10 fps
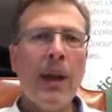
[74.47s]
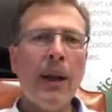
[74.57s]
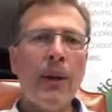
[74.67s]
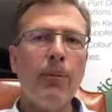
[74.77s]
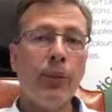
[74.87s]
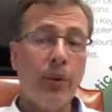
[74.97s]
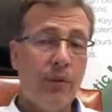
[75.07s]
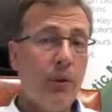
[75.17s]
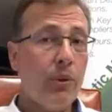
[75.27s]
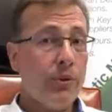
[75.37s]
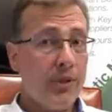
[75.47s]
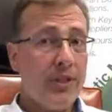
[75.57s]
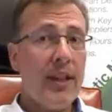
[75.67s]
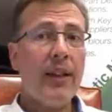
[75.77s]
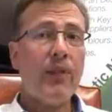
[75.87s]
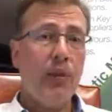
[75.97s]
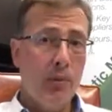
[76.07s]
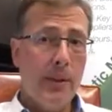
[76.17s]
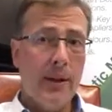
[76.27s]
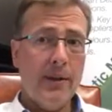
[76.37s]
Um, so if you could just take a few
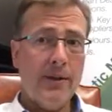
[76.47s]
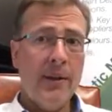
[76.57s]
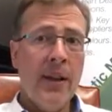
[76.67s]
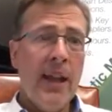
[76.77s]
minutes